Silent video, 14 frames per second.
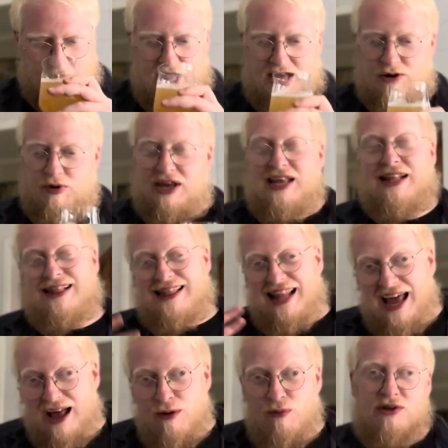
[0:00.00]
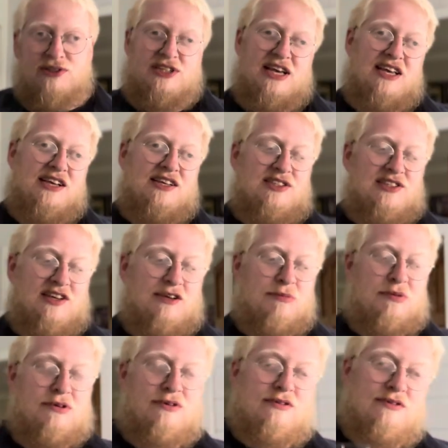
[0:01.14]
Anyway, now we'll take a sip.
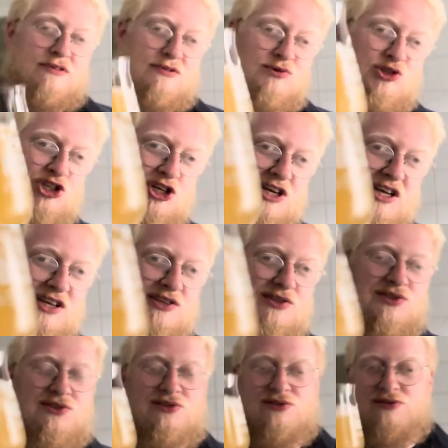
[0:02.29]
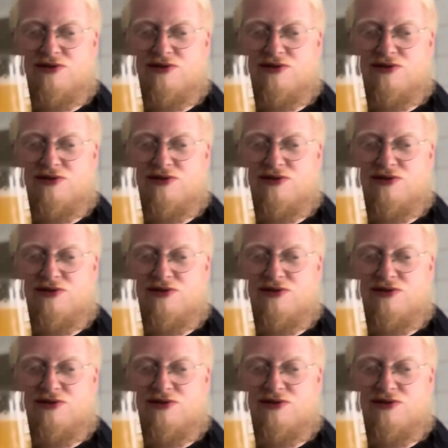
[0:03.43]
Cheers.